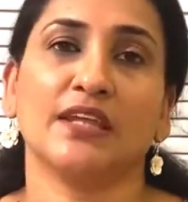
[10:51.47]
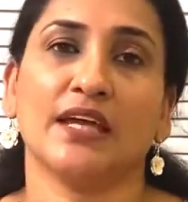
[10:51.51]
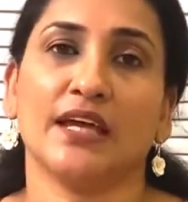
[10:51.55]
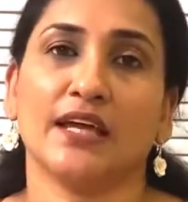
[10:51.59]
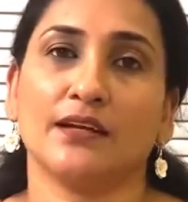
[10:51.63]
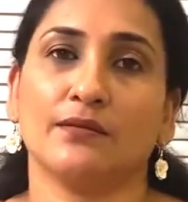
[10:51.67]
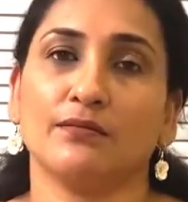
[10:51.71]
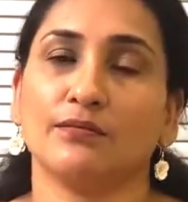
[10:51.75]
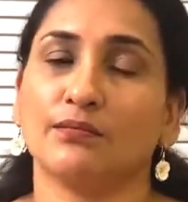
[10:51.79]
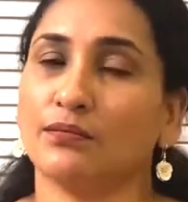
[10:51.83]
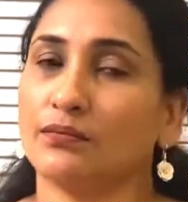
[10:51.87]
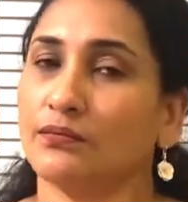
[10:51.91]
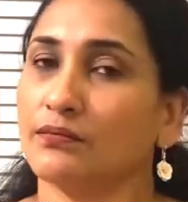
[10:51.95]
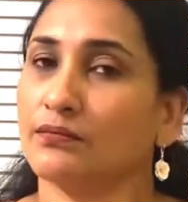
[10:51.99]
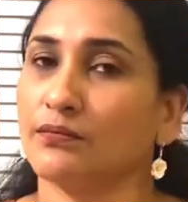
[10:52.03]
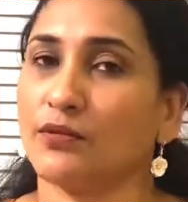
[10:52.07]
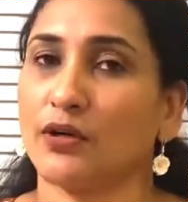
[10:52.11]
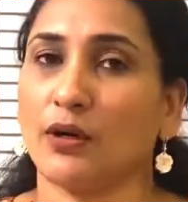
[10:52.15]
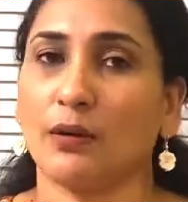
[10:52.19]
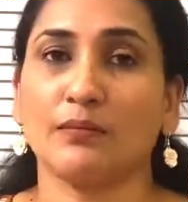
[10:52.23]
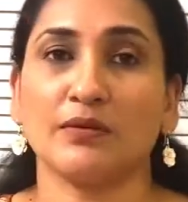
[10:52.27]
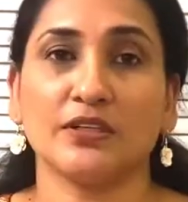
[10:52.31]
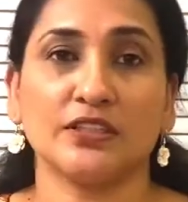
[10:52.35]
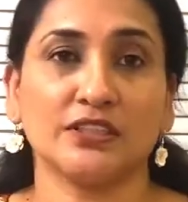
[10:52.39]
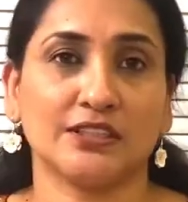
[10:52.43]
then
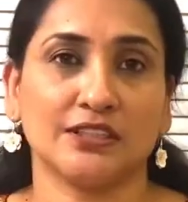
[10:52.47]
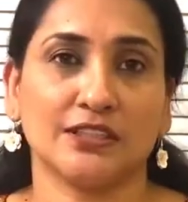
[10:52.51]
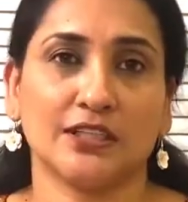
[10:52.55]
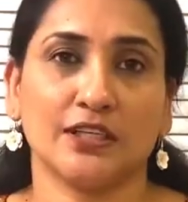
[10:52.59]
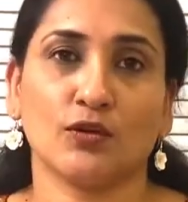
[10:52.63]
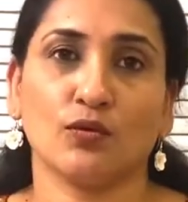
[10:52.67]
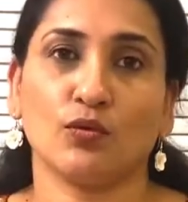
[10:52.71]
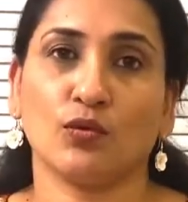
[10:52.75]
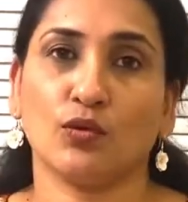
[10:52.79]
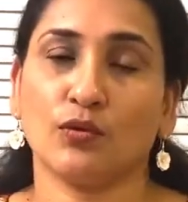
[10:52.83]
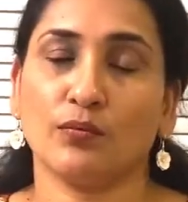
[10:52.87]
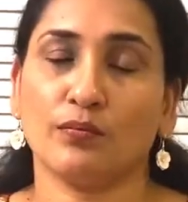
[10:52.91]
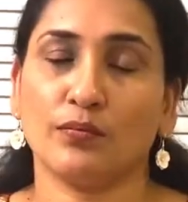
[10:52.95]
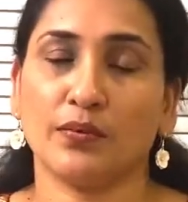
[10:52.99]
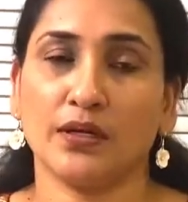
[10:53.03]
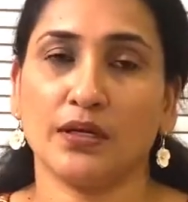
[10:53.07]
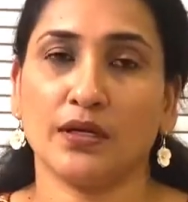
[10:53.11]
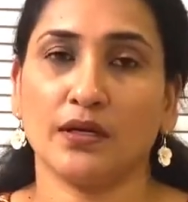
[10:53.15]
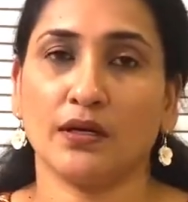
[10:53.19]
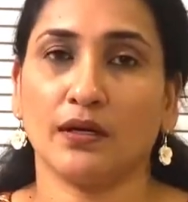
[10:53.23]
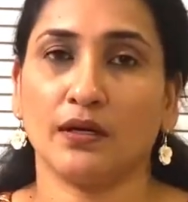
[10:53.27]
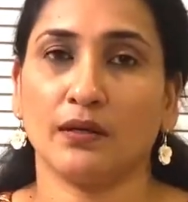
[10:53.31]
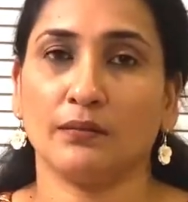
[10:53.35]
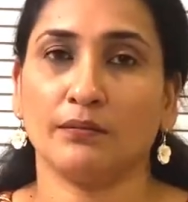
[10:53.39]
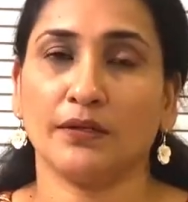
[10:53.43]
probably stick would
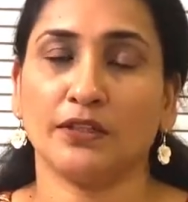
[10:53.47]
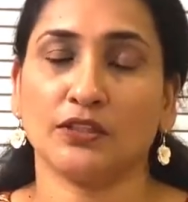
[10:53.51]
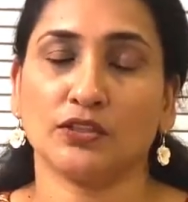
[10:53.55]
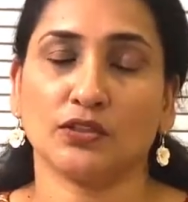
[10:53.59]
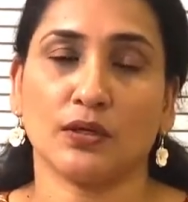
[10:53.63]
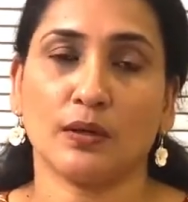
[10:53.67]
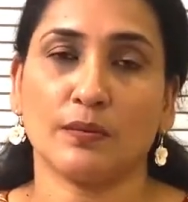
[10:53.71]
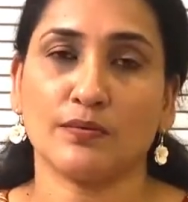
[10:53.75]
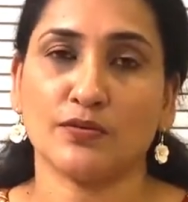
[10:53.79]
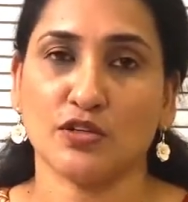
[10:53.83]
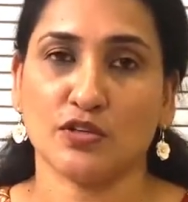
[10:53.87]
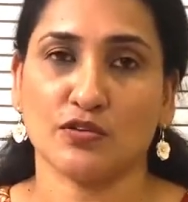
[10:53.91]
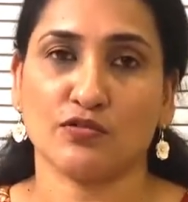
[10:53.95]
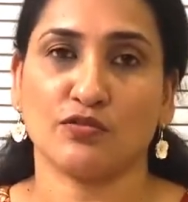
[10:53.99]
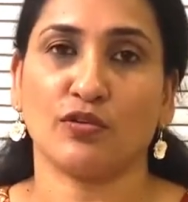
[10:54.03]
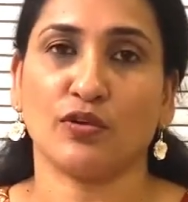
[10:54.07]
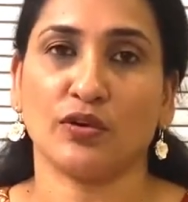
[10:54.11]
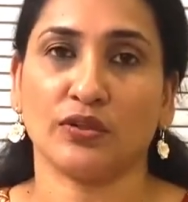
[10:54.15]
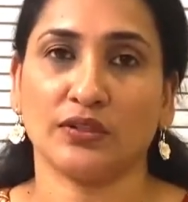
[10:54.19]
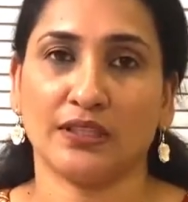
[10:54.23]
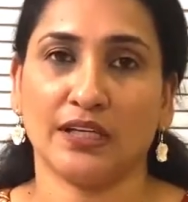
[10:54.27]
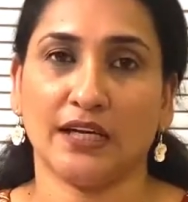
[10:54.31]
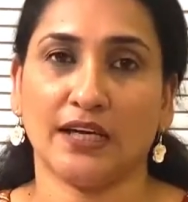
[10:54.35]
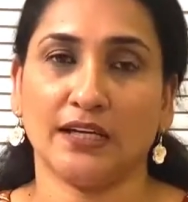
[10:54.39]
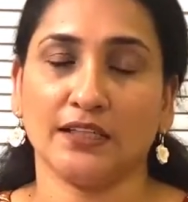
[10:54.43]
be a best option
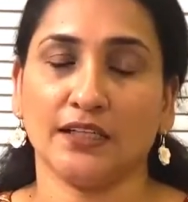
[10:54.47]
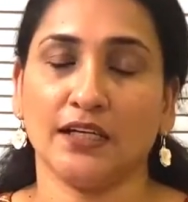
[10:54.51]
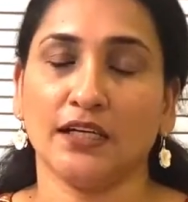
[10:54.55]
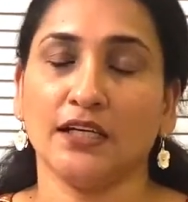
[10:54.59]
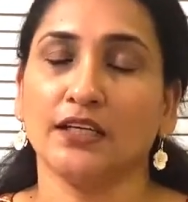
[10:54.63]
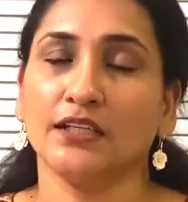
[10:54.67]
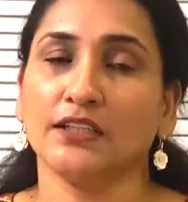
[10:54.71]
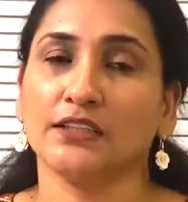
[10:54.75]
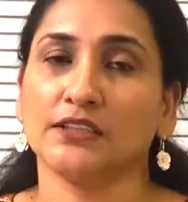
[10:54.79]
for that